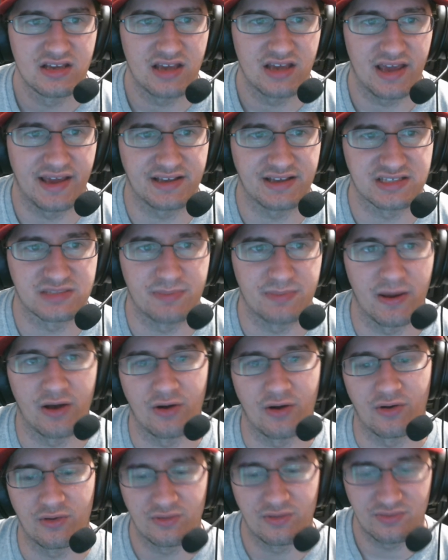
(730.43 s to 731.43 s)
a
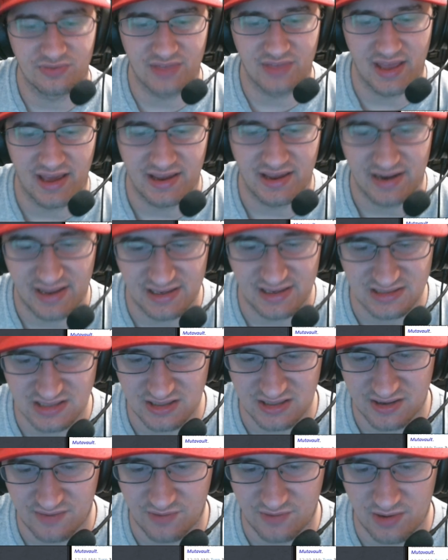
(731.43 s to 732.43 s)
spell that has
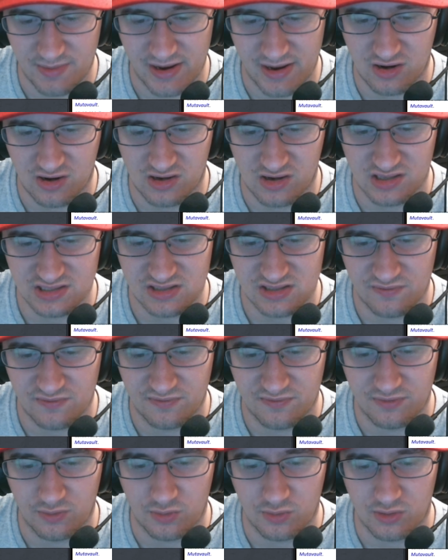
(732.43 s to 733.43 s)
a converted mana cost of
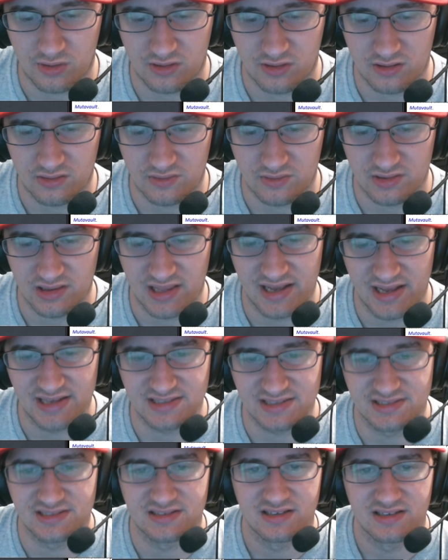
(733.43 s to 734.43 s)
4 or
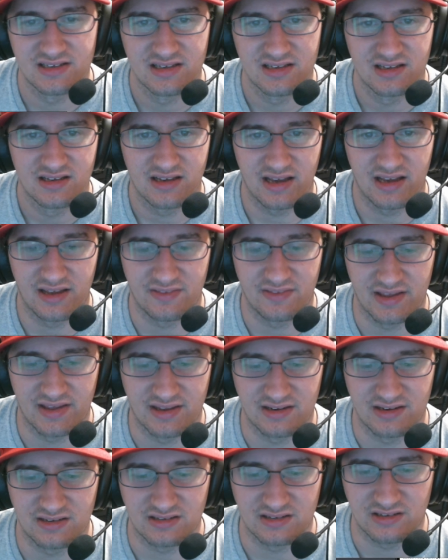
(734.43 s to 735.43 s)
less, and
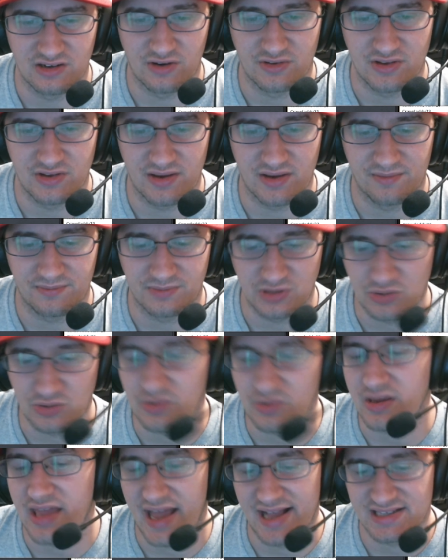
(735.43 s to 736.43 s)
then you
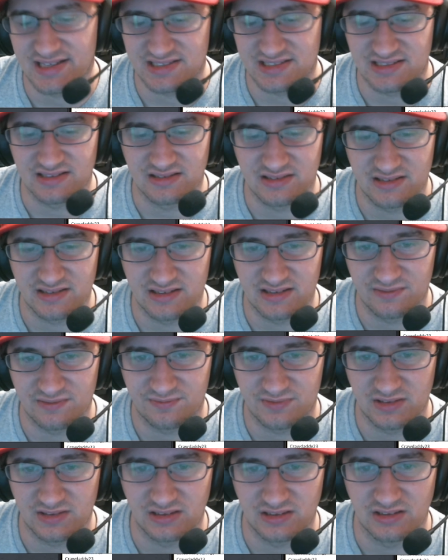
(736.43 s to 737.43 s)
can cast it
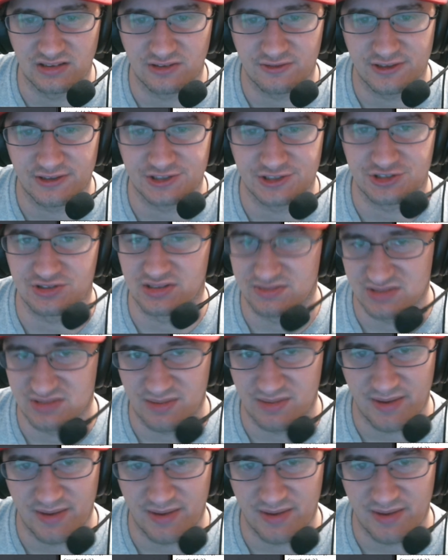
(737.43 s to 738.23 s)
if the creature leaves the